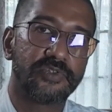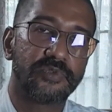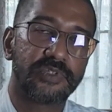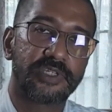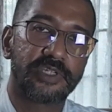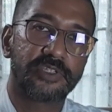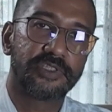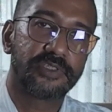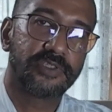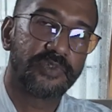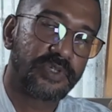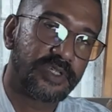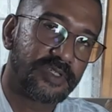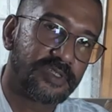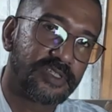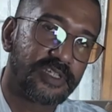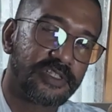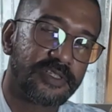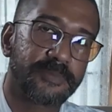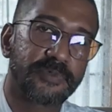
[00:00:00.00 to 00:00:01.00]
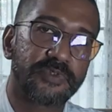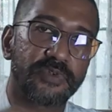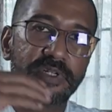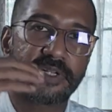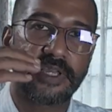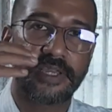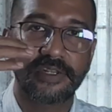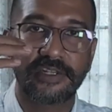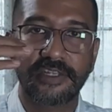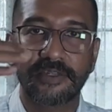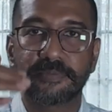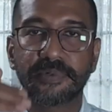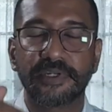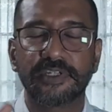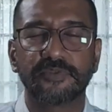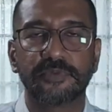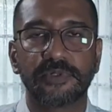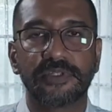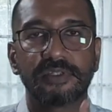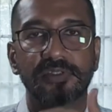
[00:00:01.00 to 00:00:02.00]
You can send them to a landing
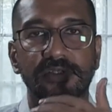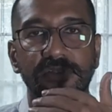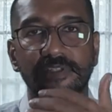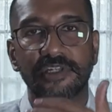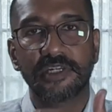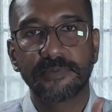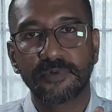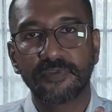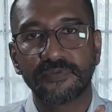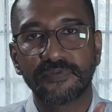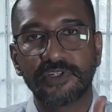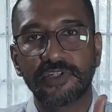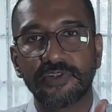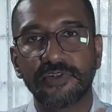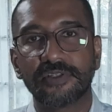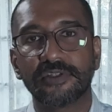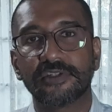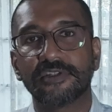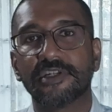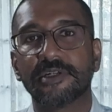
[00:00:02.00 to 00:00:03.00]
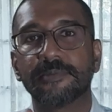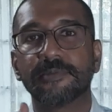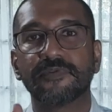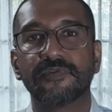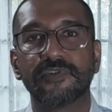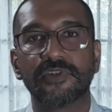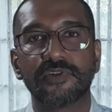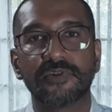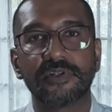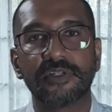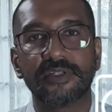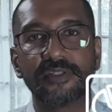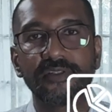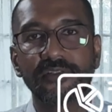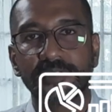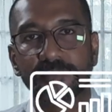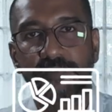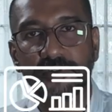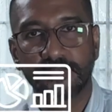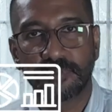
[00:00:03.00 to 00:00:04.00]
page where there's a demo video, and the demo video
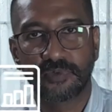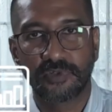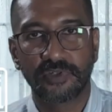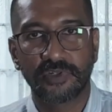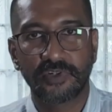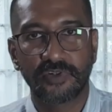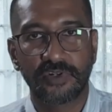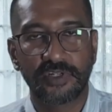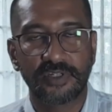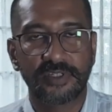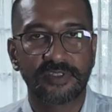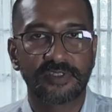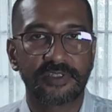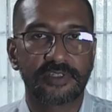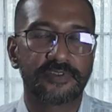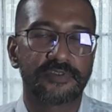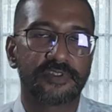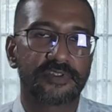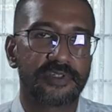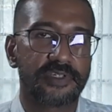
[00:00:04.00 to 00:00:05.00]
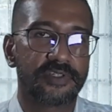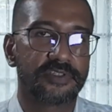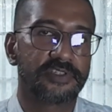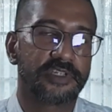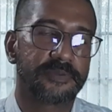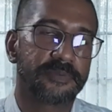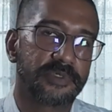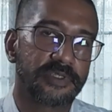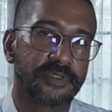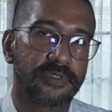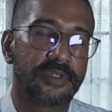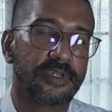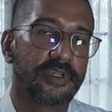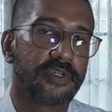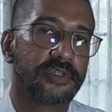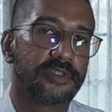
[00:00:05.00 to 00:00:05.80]
leads them to book a call instead of straight jumping.